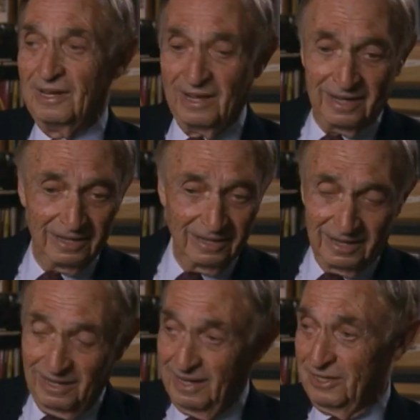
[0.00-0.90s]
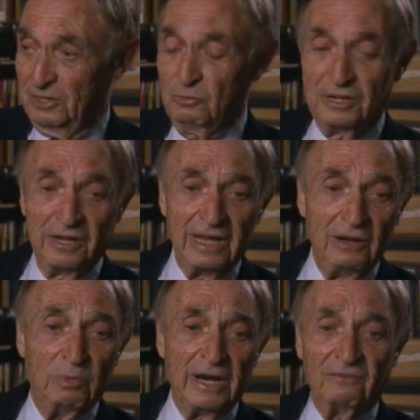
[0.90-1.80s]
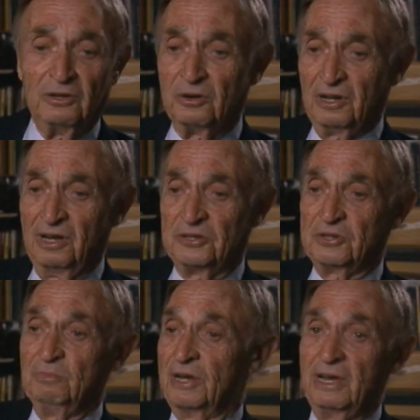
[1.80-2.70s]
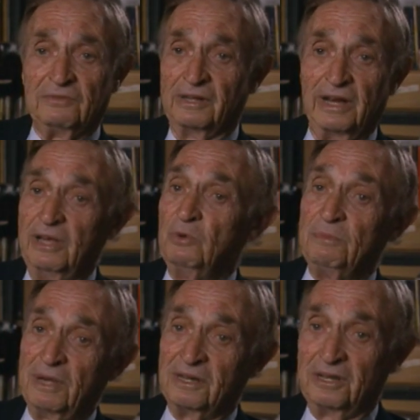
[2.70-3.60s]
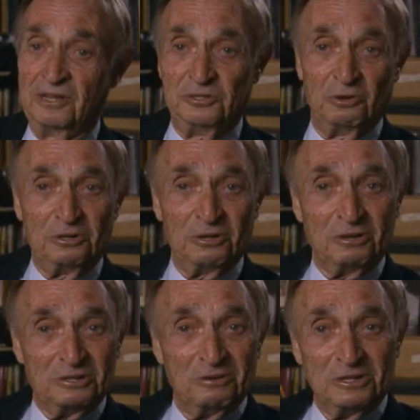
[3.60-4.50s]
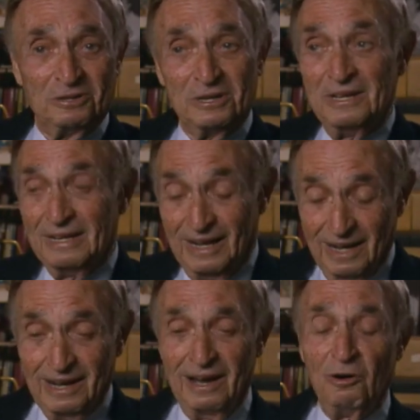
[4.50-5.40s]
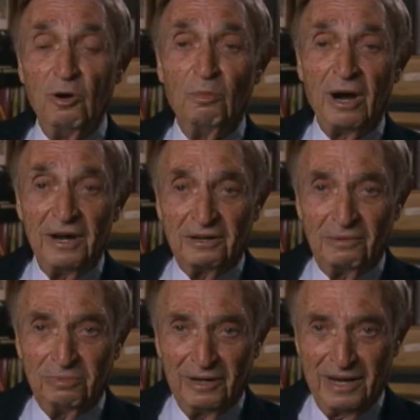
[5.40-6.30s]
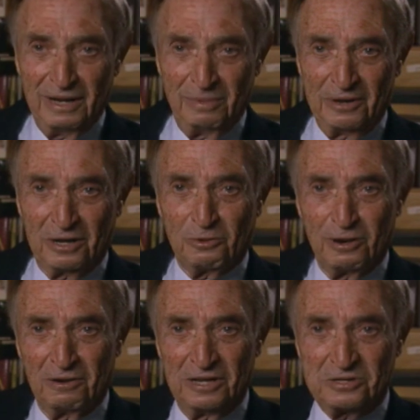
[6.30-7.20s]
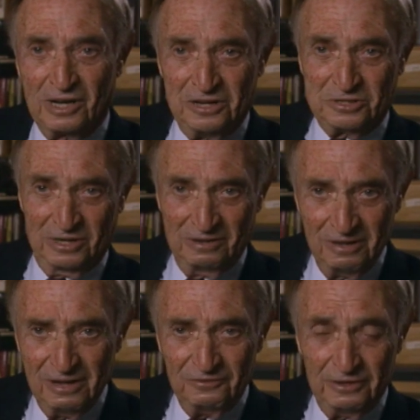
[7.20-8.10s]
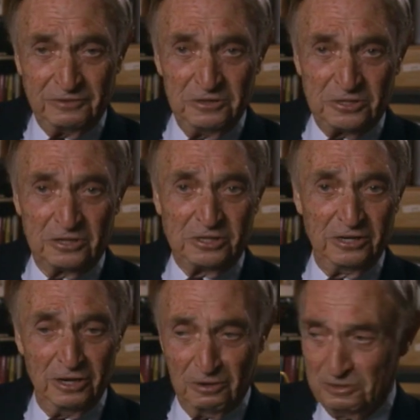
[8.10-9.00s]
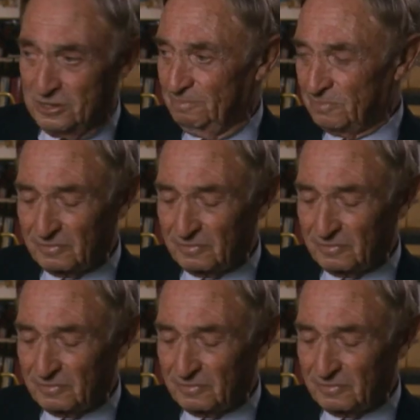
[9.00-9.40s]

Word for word: And you would think he might have learned a lesson, but after that he went back to the joke, joke, joke, joke. Who am I to complain about a career that's lasted fifty, sixty years?